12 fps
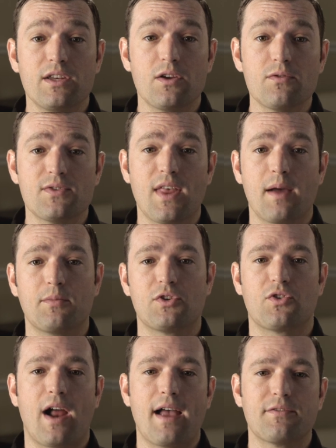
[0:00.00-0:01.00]
use them to
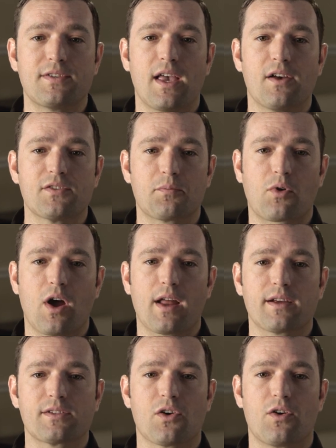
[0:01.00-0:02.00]
drive sales of
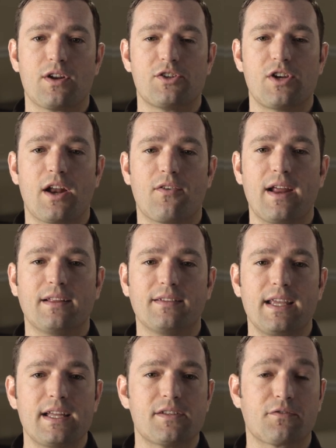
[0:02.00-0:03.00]
products or to generate
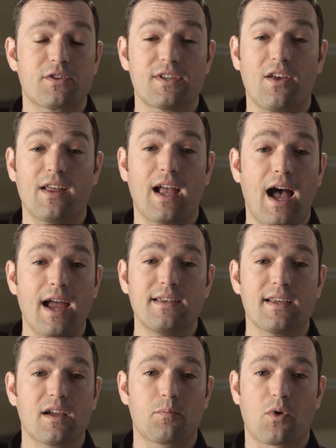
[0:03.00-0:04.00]
leads for selling high
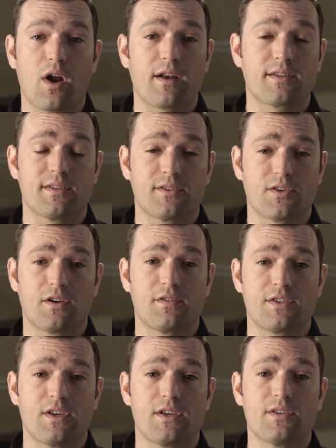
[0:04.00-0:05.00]
ticket products and
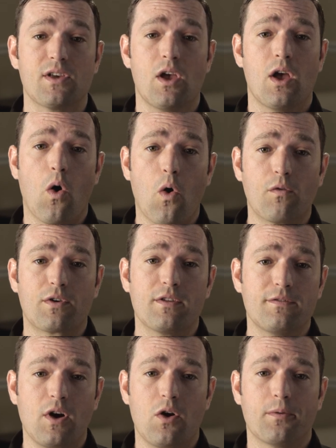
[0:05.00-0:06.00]
services over the
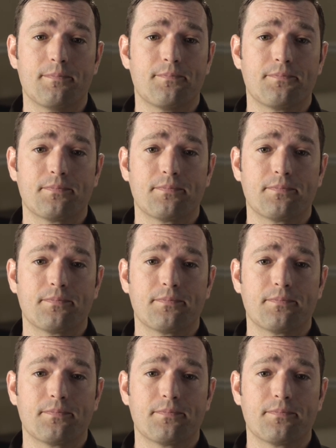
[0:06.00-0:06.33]
phone.